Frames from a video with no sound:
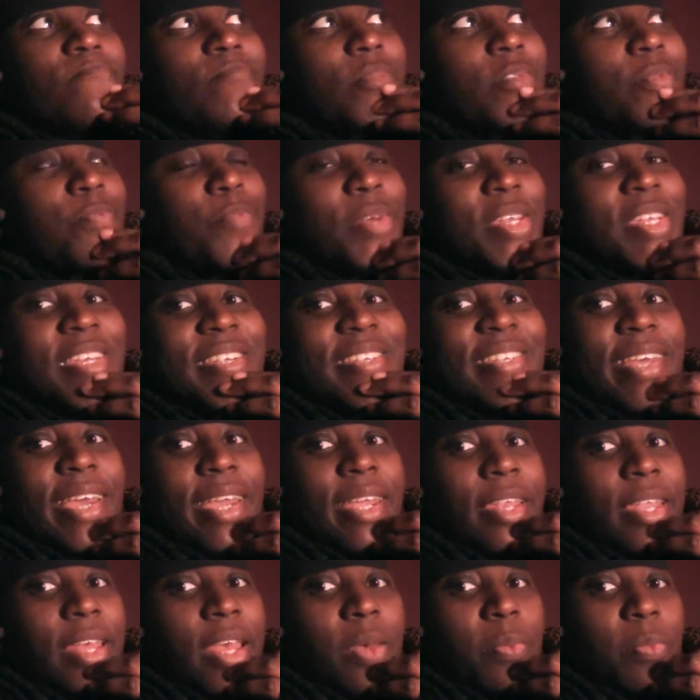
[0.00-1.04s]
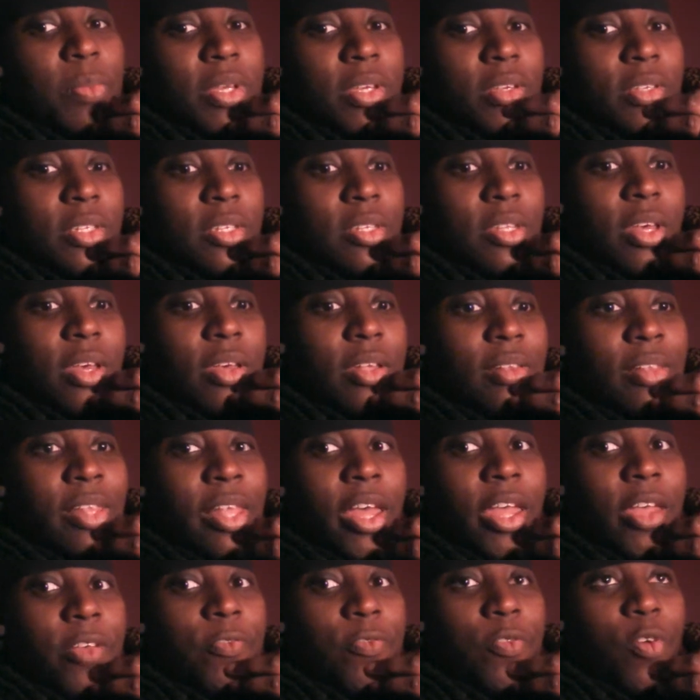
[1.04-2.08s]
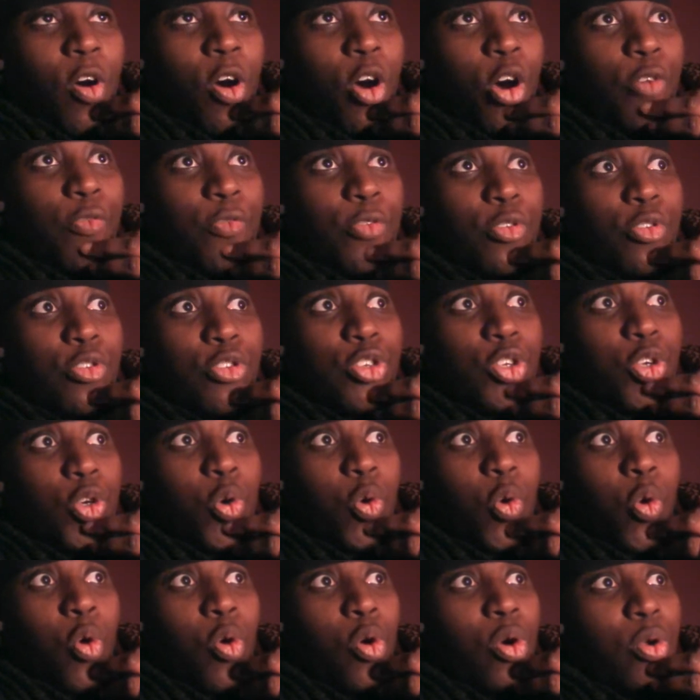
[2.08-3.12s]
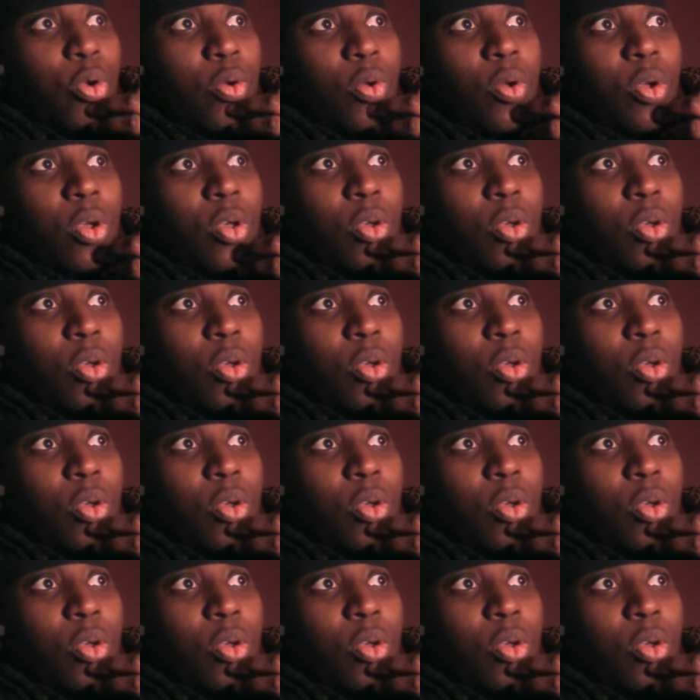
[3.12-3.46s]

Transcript: many dynamics that life offers you, or